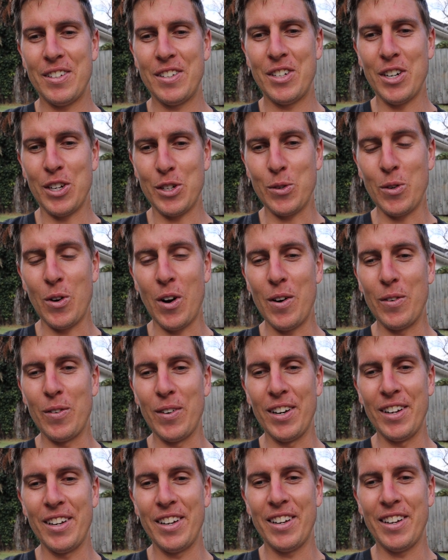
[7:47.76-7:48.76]
just right,
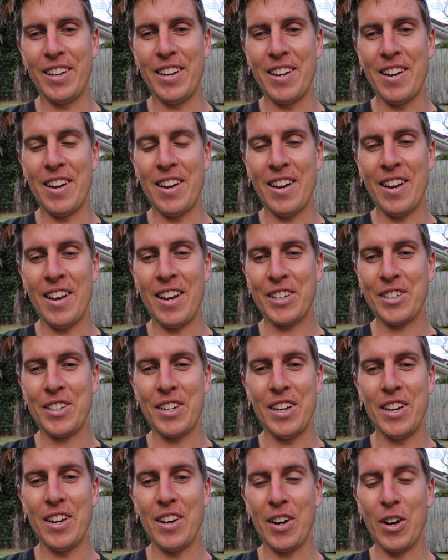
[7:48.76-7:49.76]
really. And
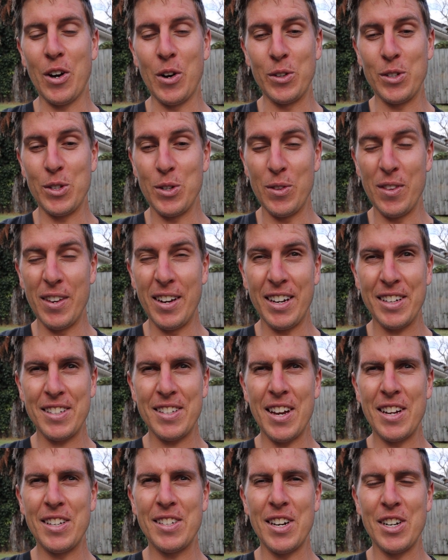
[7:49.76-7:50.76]
actually, I got to the
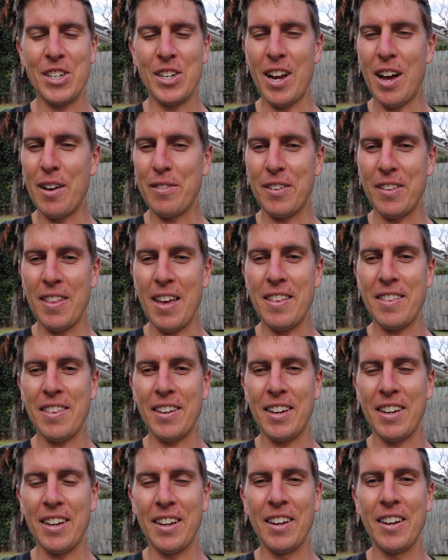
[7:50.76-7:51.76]
next aid station after that
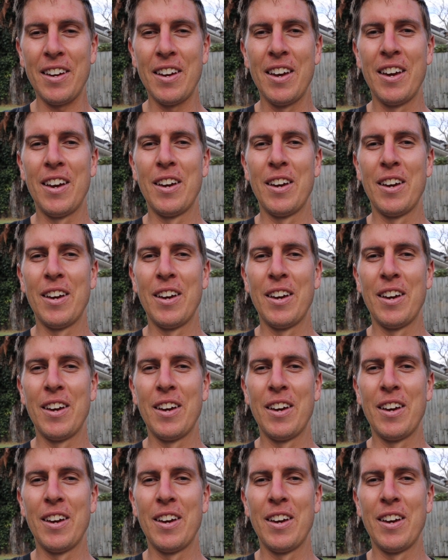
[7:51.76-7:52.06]
thinking,